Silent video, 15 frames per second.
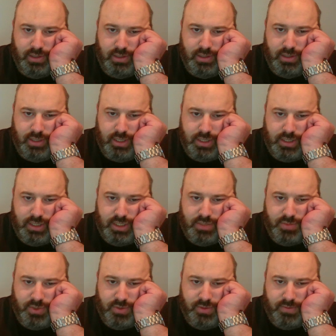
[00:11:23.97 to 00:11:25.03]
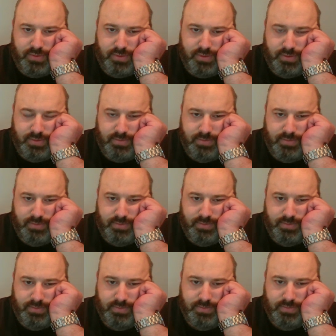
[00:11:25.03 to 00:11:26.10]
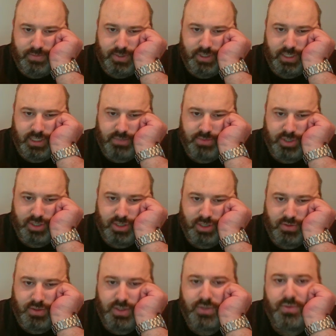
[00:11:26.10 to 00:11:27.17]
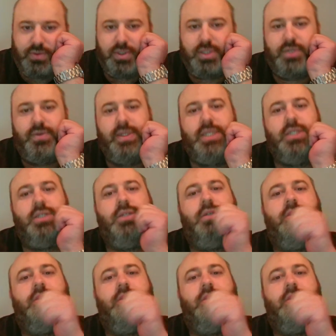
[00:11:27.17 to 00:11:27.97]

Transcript: Yes, this move. I think I'm just going to retreat.